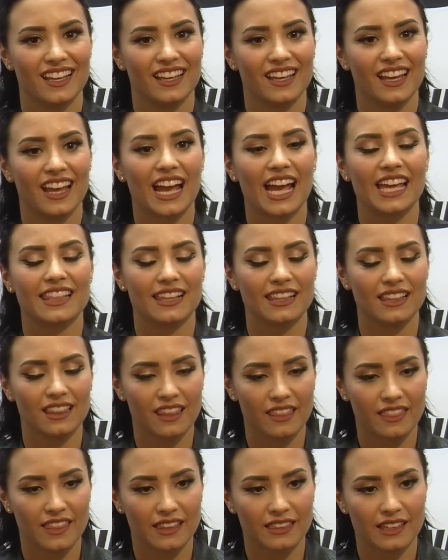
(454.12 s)
I think the
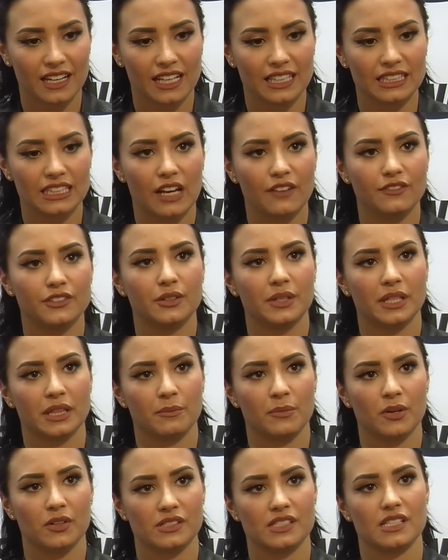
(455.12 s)
thing that I love doing the
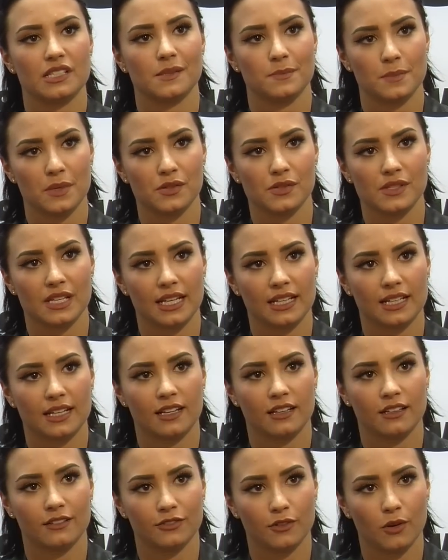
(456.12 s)
most is music,
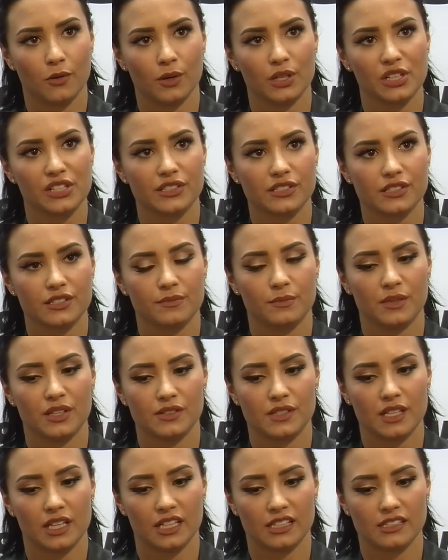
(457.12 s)
of course.
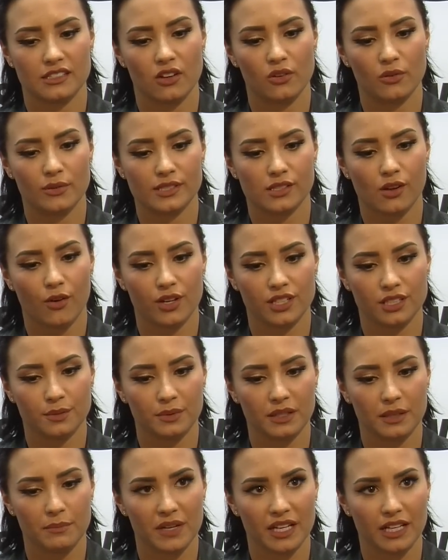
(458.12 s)
Music is always going to
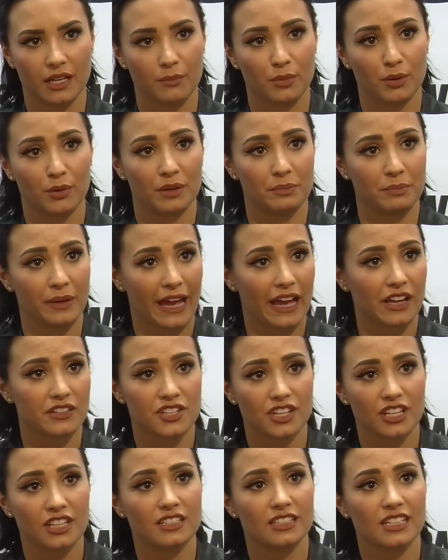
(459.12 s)
be my #1
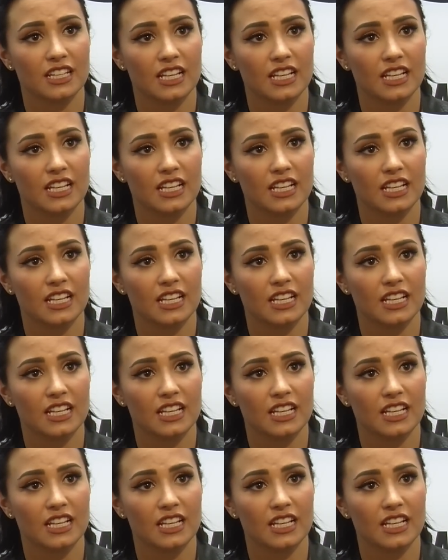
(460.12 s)
passion.